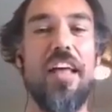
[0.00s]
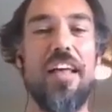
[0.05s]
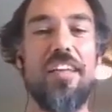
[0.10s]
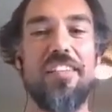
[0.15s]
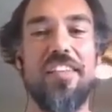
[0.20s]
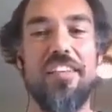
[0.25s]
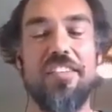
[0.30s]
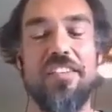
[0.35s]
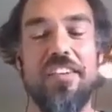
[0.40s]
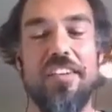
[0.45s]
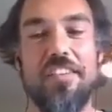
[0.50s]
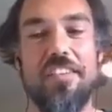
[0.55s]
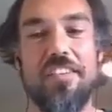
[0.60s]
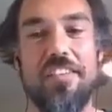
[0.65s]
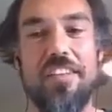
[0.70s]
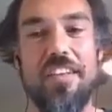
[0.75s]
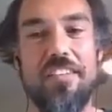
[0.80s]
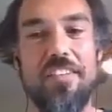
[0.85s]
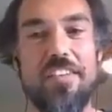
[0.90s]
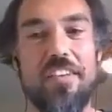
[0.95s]
Flask is
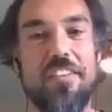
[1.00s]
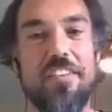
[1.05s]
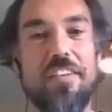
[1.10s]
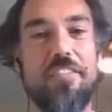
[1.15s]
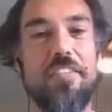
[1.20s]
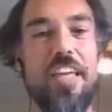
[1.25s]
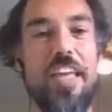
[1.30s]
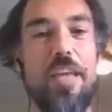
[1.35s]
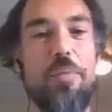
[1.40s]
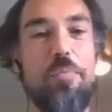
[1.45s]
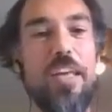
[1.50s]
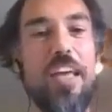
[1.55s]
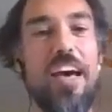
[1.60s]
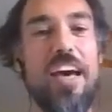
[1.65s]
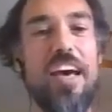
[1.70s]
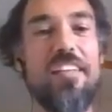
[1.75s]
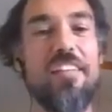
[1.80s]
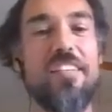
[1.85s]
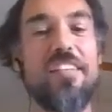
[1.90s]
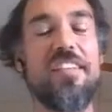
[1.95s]
just is just serving A P
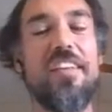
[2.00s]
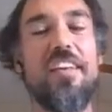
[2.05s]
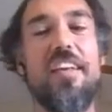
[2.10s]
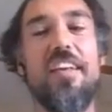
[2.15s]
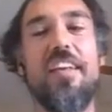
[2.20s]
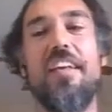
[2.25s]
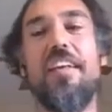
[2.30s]
Is.